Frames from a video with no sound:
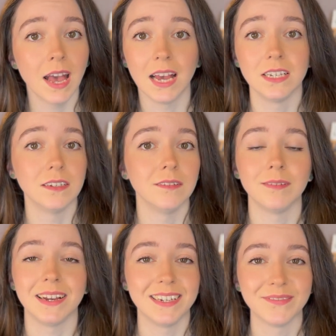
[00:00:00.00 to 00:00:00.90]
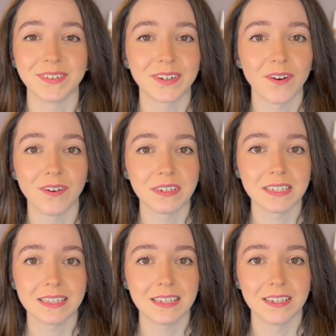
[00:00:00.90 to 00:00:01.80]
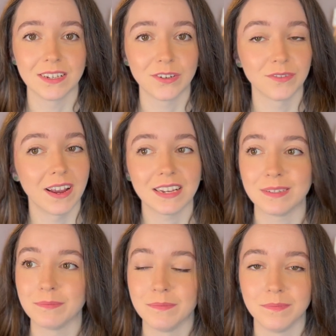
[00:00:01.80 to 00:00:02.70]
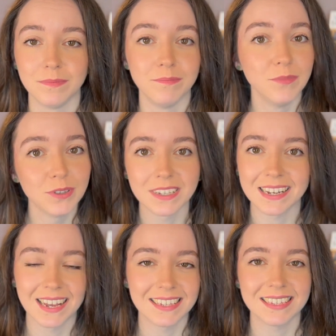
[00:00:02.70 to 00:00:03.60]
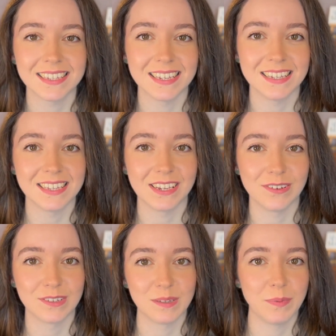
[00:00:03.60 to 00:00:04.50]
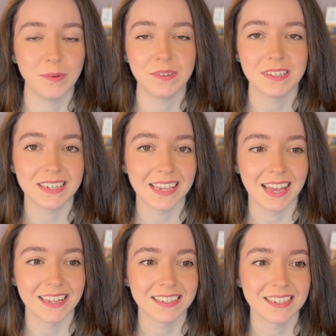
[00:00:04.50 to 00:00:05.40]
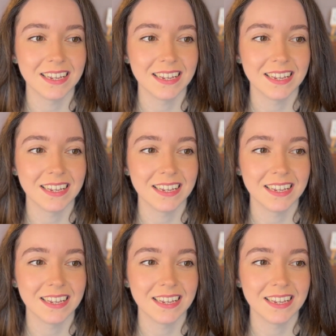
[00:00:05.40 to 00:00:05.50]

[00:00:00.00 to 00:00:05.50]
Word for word: I know I never got the correct music licenses that you're supposed to get.